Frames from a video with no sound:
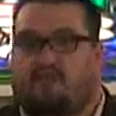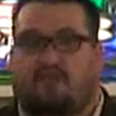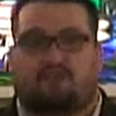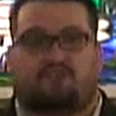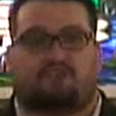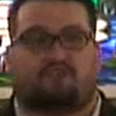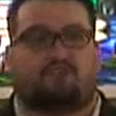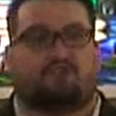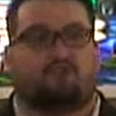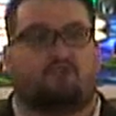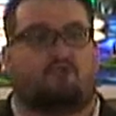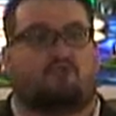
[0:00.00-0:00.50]

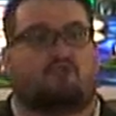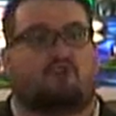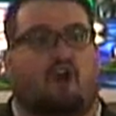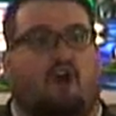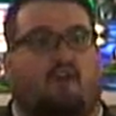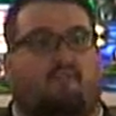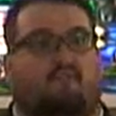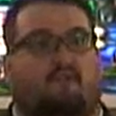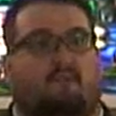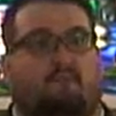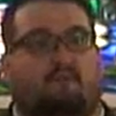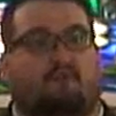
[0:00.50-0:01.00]
This new
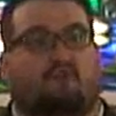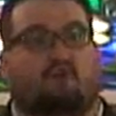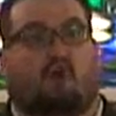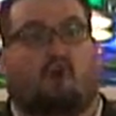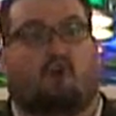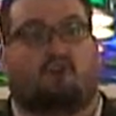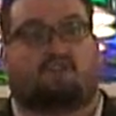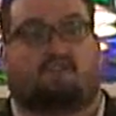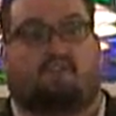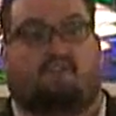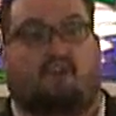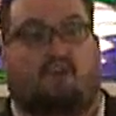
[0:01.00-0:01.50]
covenant,
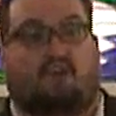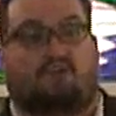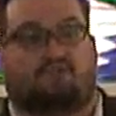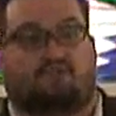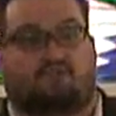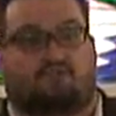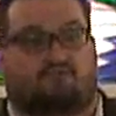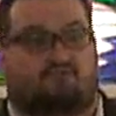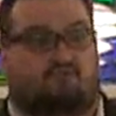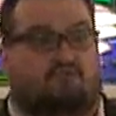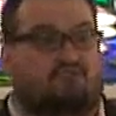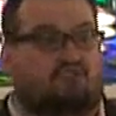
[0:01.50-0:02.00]
because of
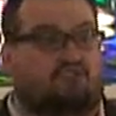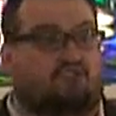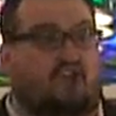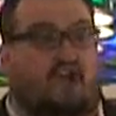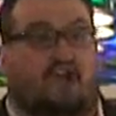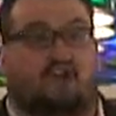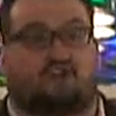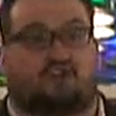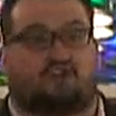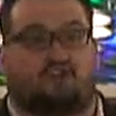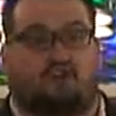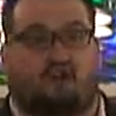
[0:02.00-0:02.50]
Israel's
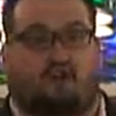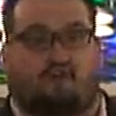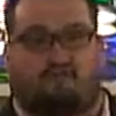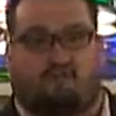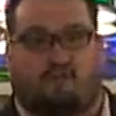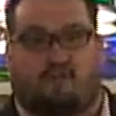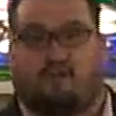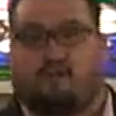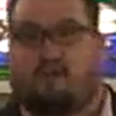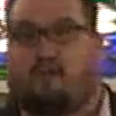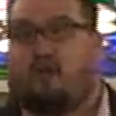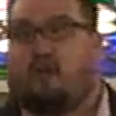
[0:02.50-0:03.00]
rejection
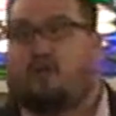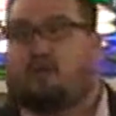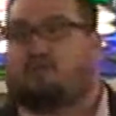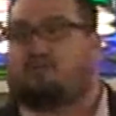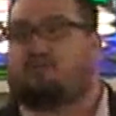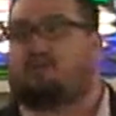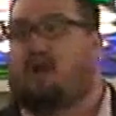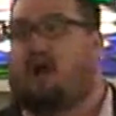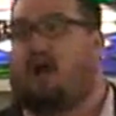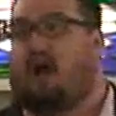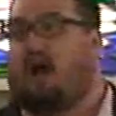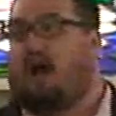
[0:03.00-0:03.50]
of it,
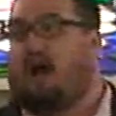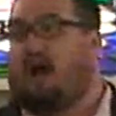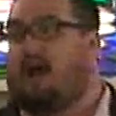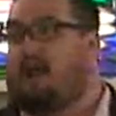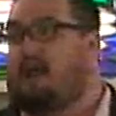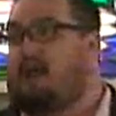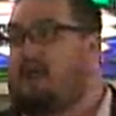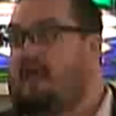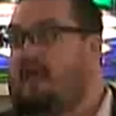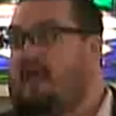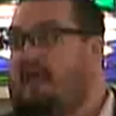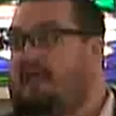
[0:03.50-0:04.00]

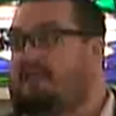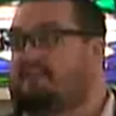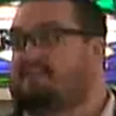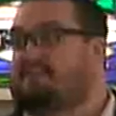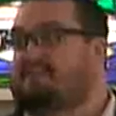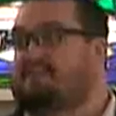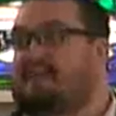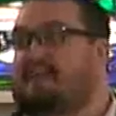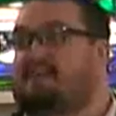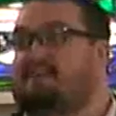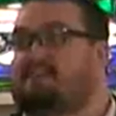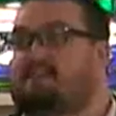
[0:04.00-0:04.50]
God
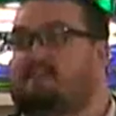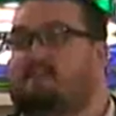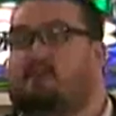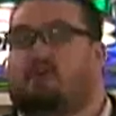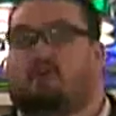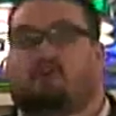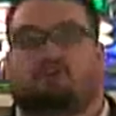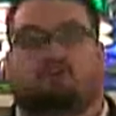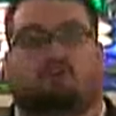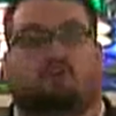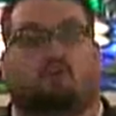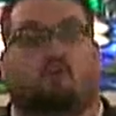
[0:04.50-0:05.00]
has sent
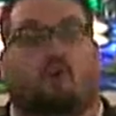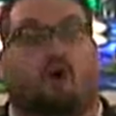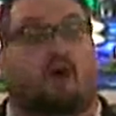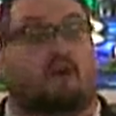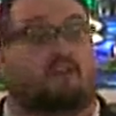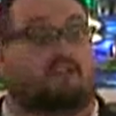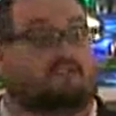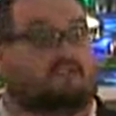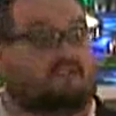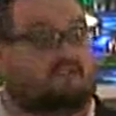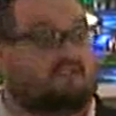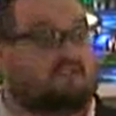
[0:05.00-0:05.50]
it to
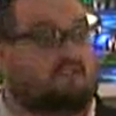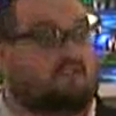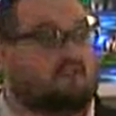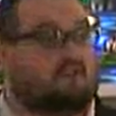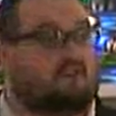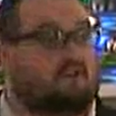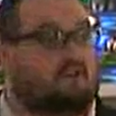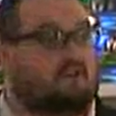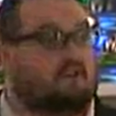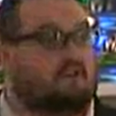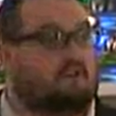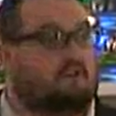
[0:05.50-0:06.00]

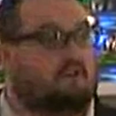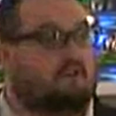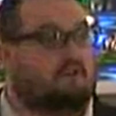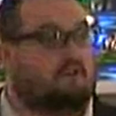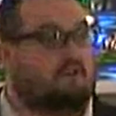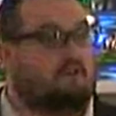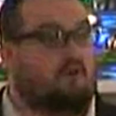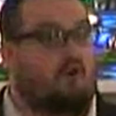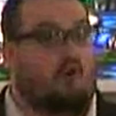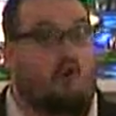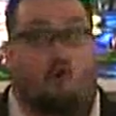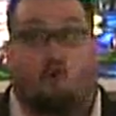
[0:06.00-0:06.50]
us.
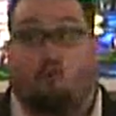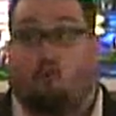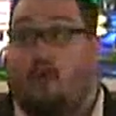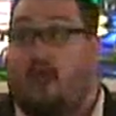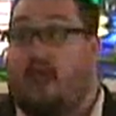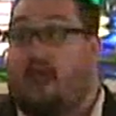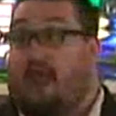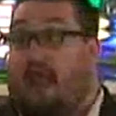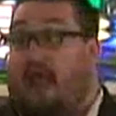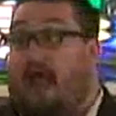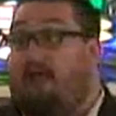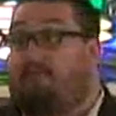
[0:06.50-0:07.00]

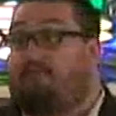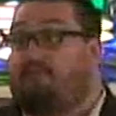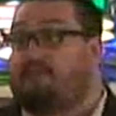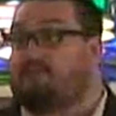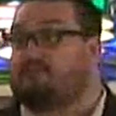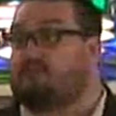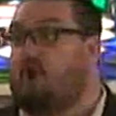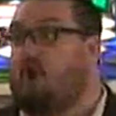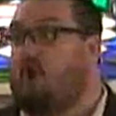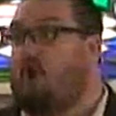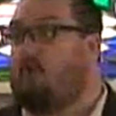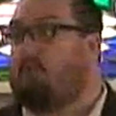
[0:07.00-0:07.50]
We have
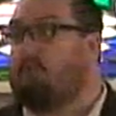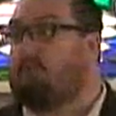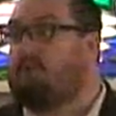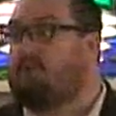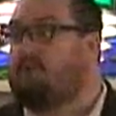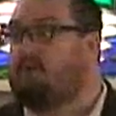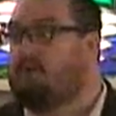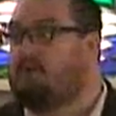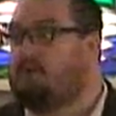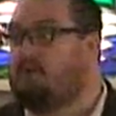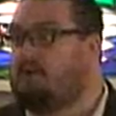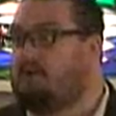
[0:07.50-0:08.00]
this hope.